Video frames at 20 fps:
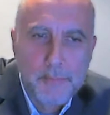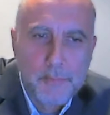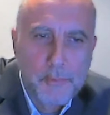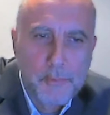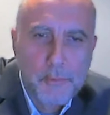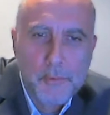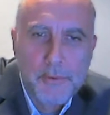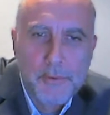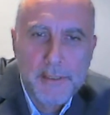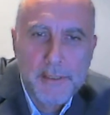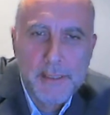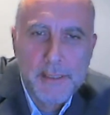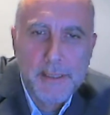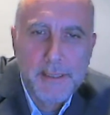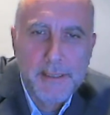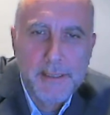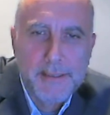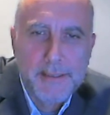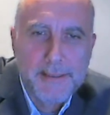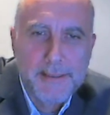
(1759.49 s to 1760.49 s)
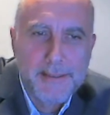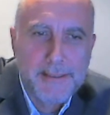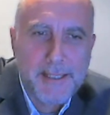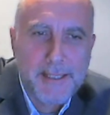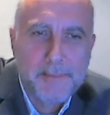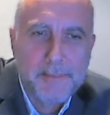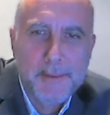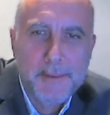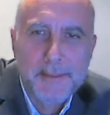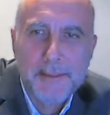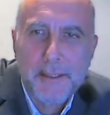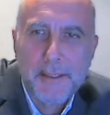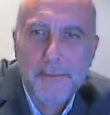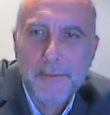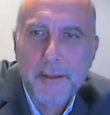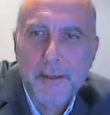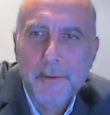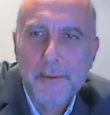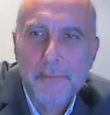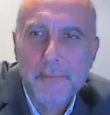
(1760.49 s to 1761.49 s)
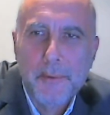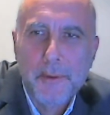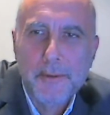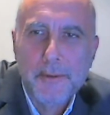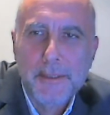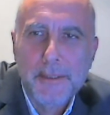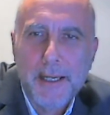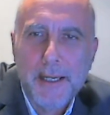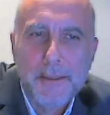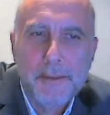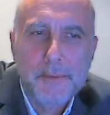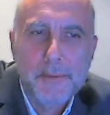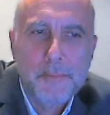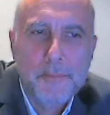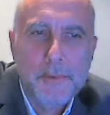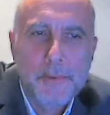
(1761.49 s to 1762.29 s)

juicy segment of our podcast,